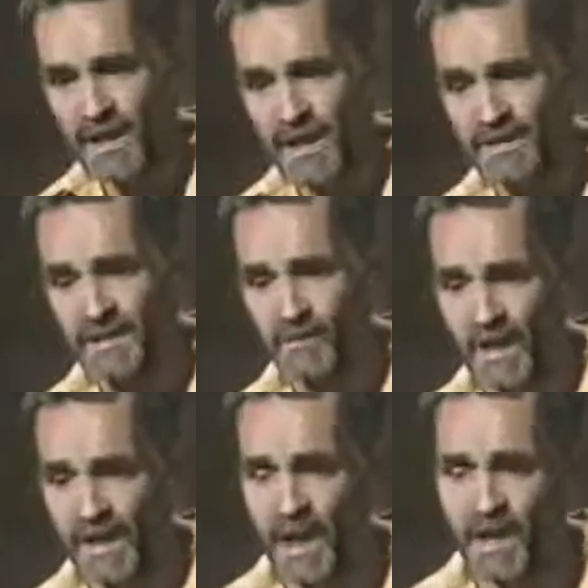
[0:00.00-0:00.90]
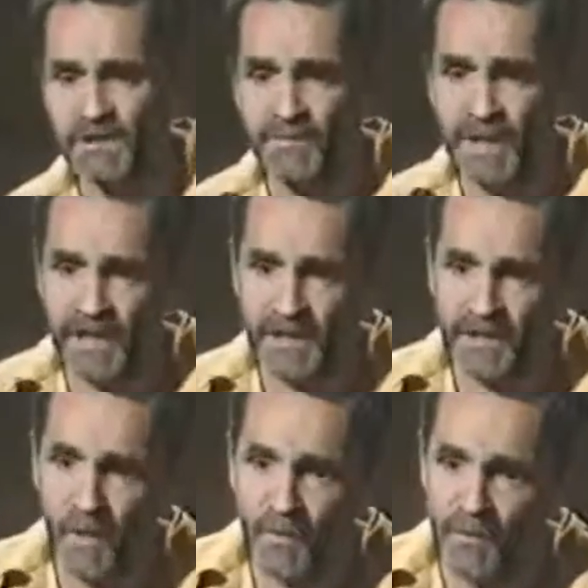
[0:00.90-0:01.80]
And then when I knocked him down in the
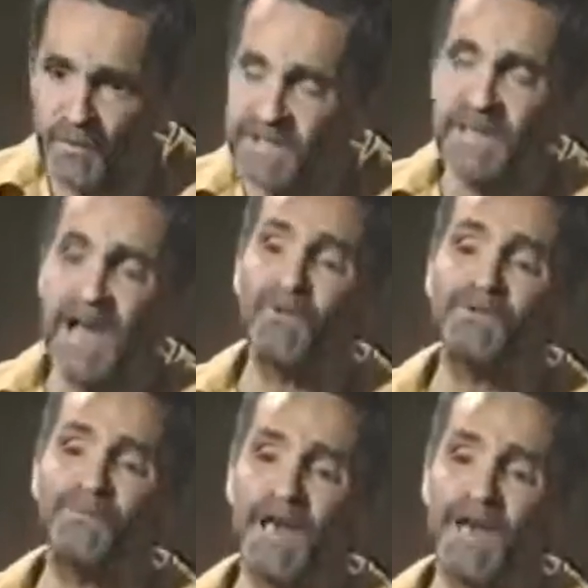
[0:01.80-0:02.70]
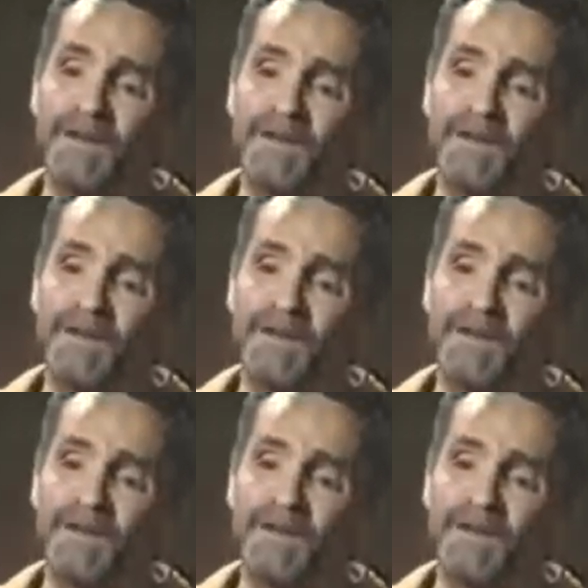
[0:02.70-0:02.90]
courtroom, they said I was bad.